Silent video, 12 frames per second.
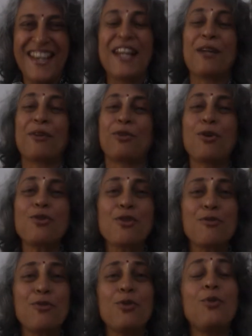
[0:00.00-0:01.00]
Now, those
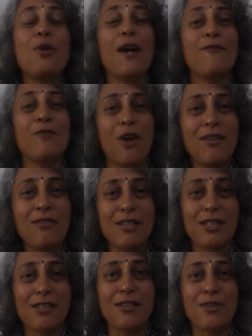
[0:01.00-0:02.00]
of you who have not
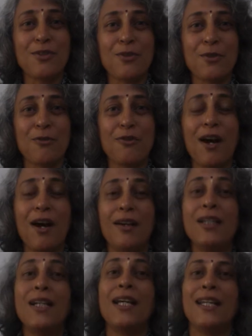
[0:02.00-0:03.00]
registered so
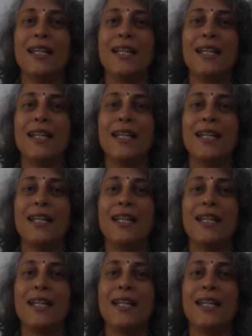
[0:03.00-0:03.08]
far,